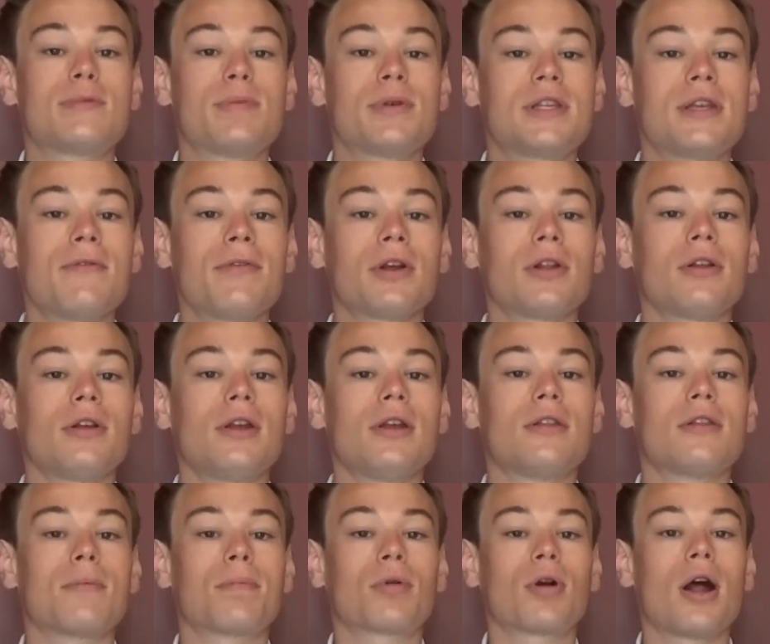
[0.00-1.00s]
specifically
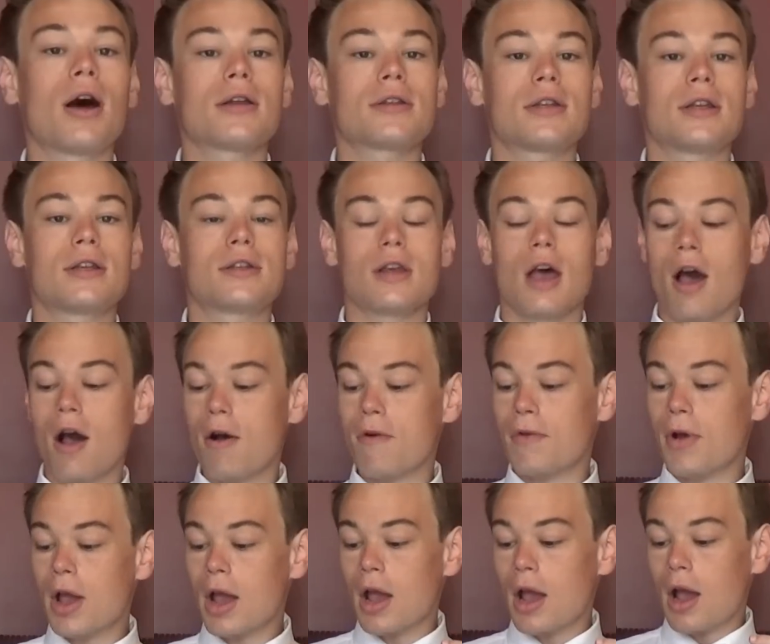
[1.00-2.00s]
the process
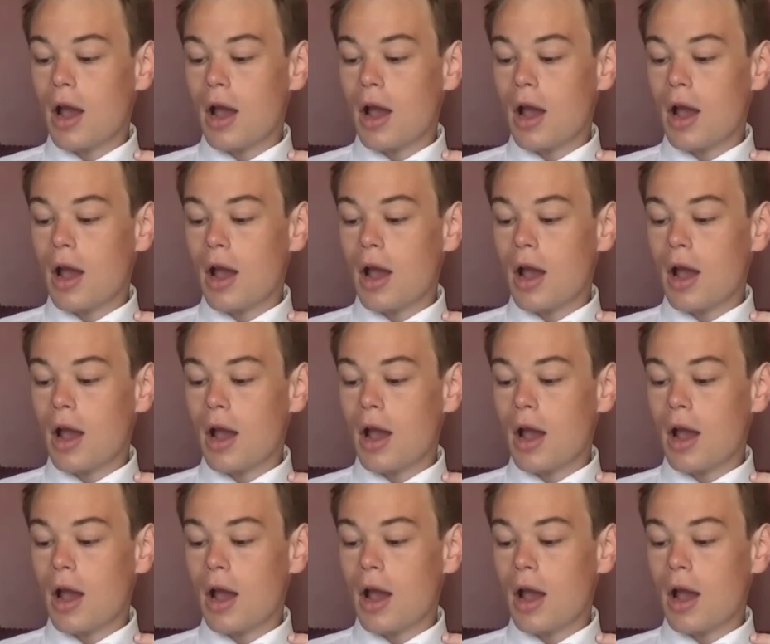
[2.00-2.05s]
of